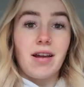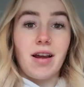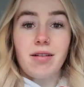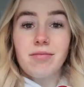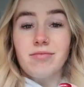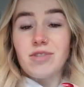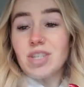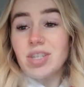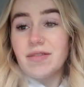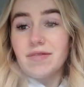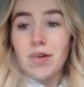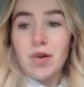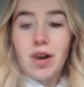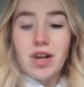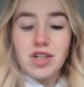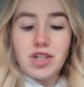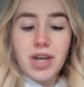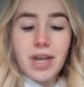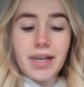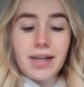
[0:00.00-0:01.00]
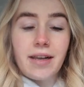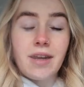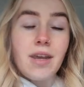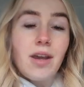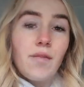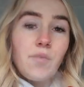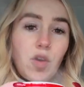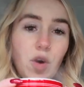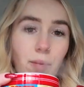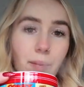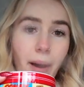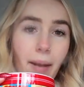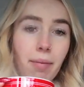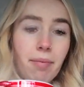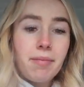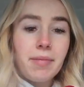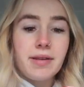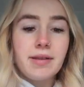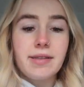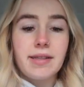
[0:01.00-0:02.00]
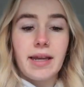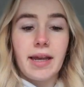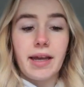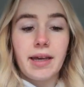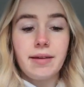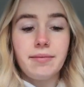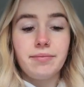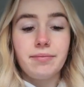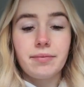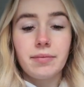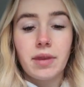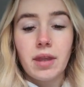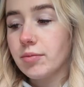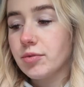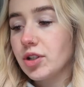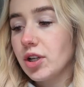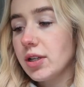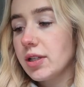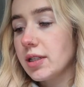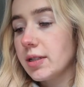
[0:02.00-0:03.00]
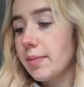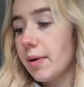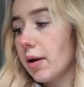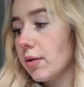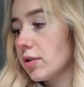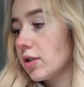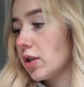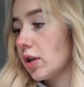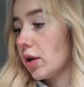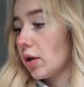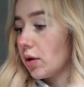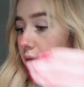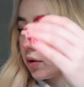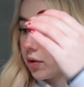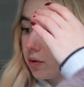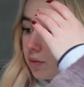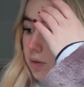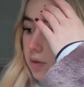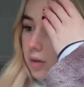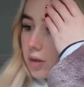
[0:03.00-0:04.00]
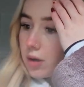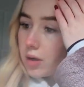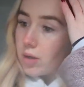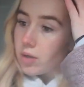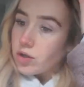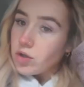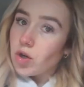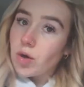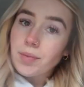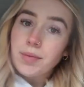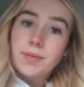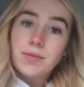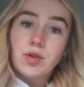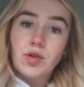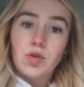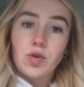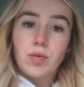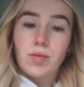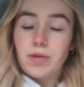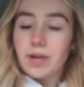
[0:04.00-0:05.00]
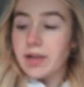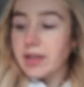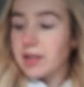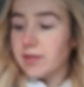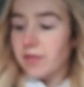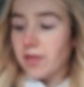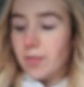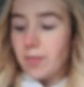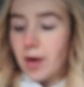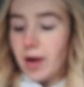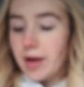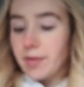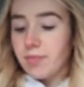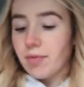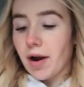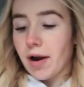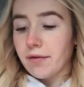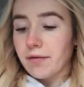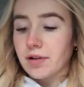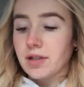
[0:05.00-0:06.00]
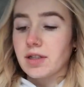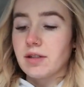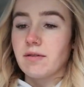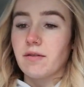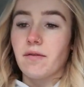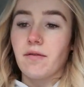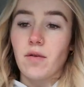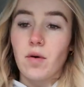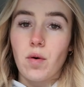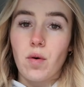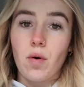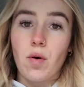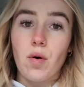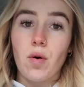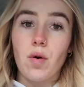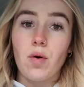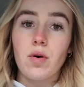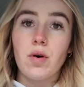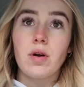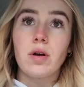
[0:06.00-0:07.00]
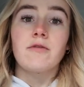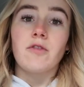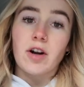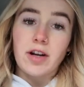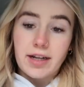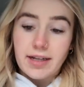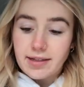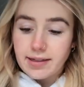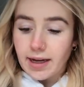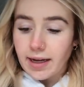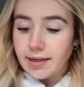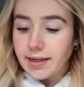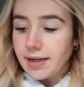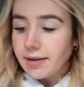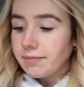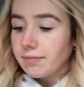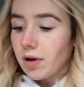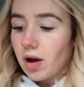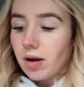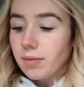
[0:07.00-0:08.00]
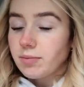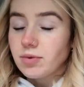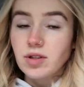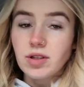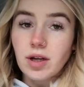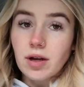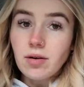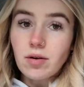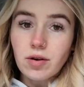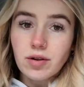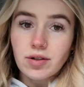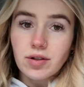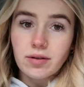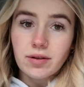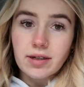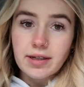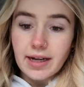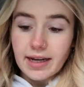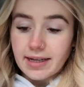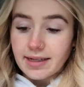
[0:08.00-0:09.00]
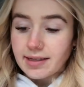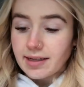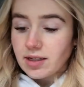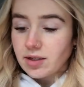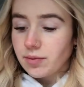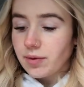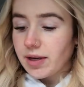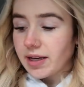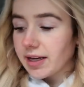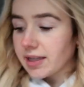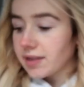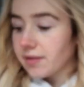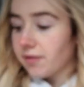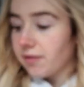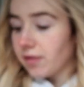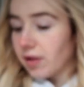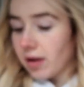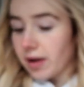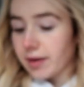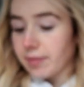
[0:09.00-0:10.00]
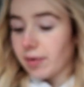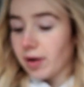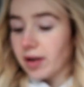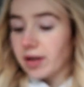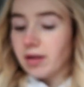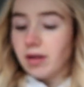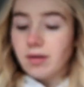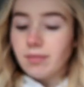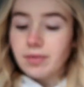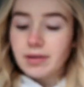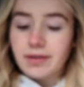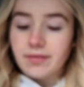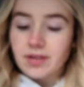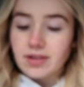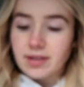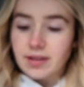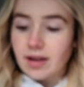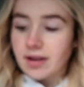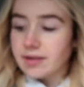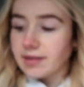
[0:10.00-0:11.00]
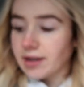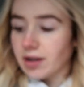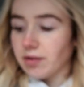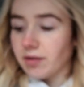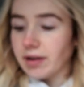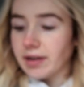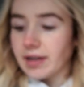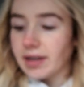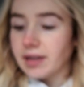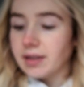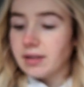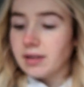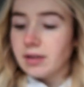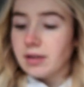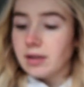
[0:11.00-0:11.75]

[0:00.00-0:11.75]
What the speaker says: I just feel like chatting. I've got a peppermint tea. I'm just about to chop some strawberries for my breakfast for Friday and Saturday. I'm so lost on the days. This week is flying by. I can't believe it's Thursday already.